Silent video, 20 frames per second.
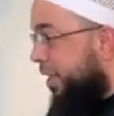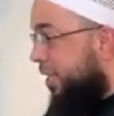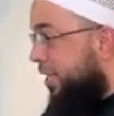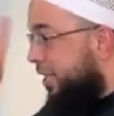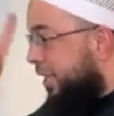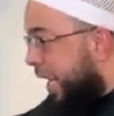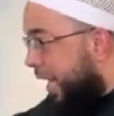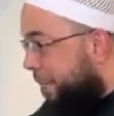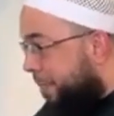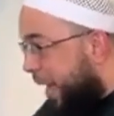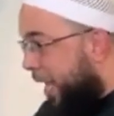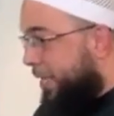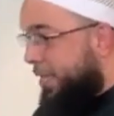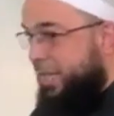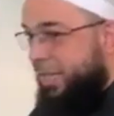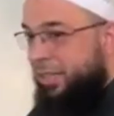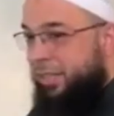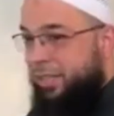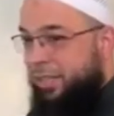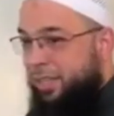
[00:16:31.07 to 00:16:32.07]
Same
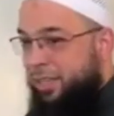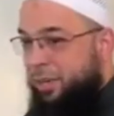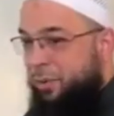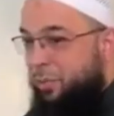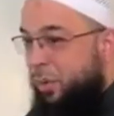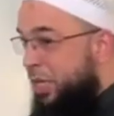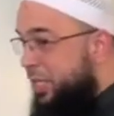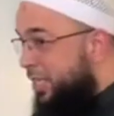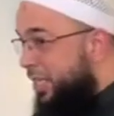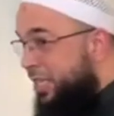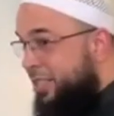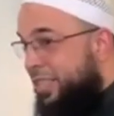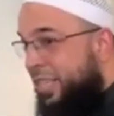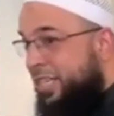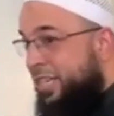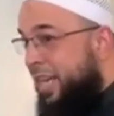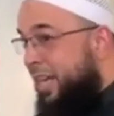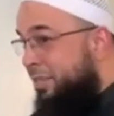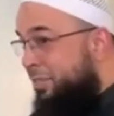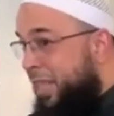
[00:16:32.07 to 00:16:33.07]
hadith, where it says
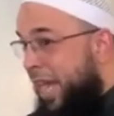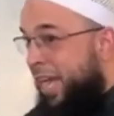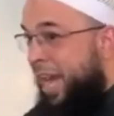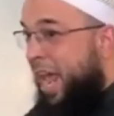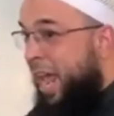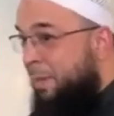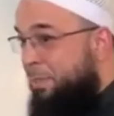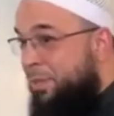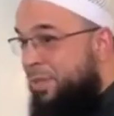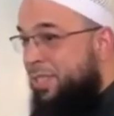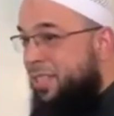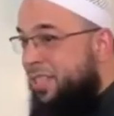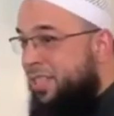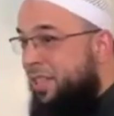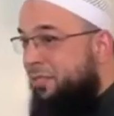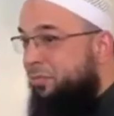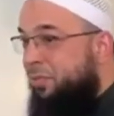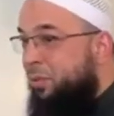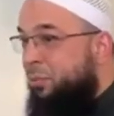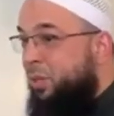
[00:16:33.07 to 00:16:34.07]
that none of that happens
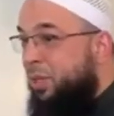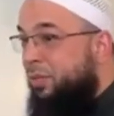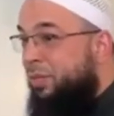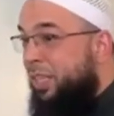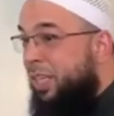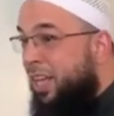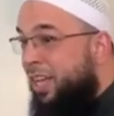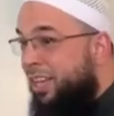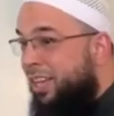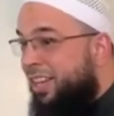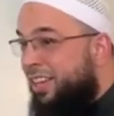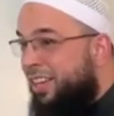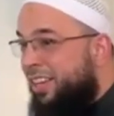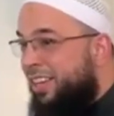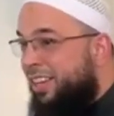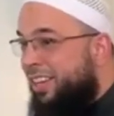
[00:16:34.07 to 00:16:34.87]
except for the will of Allah.